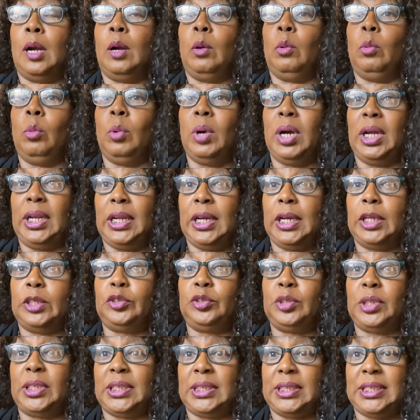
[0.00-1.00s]

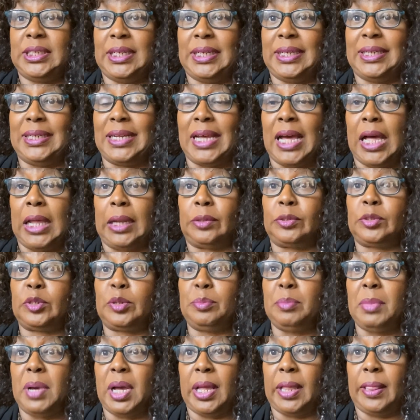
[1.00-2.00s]
$110 a
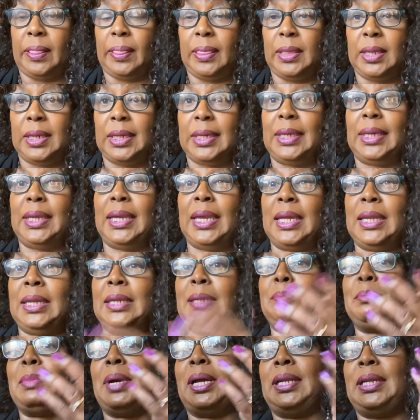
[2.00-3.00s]
month
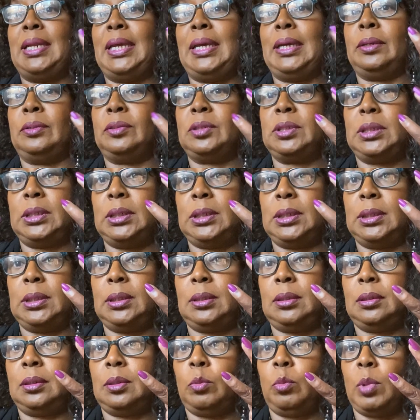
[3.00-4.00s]
getting my nails done.
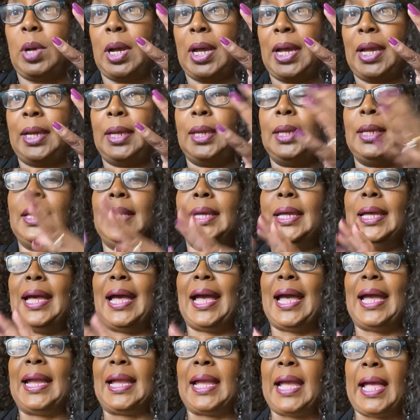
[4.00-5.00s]
Why?
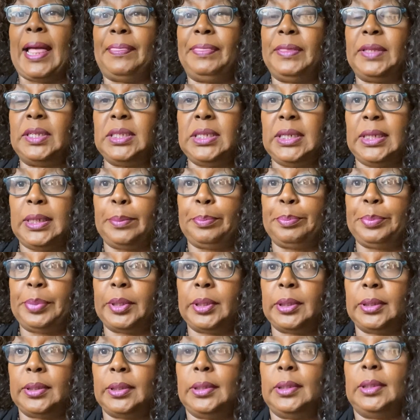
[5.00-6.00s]
I got the dip
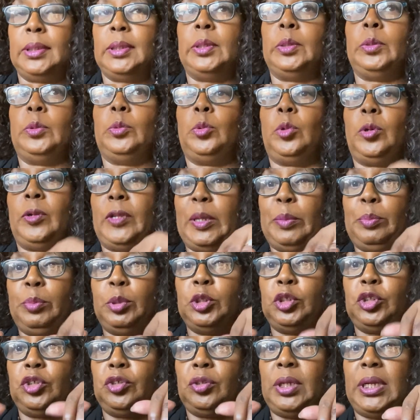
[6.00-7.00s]
where they
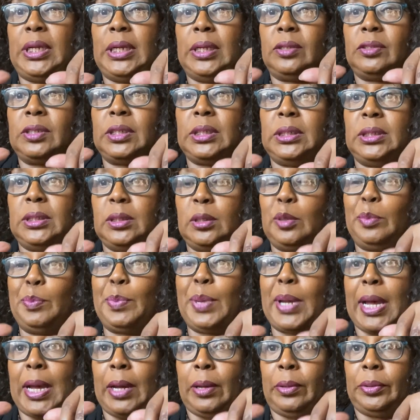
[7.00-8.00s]
put your nails into the
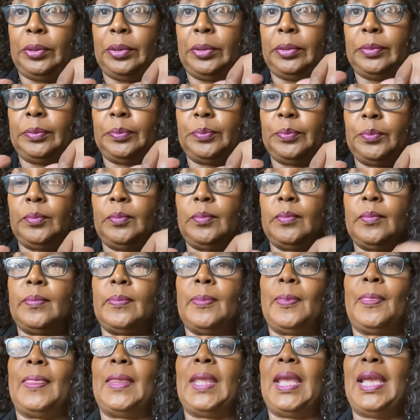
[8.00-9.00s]
powder.
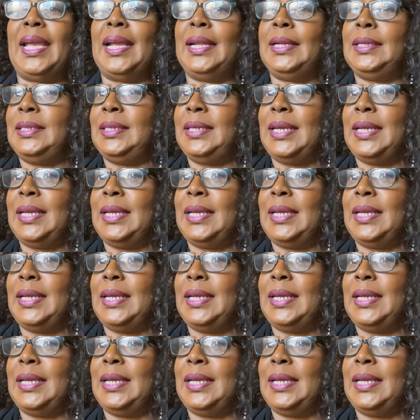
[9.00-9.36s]
And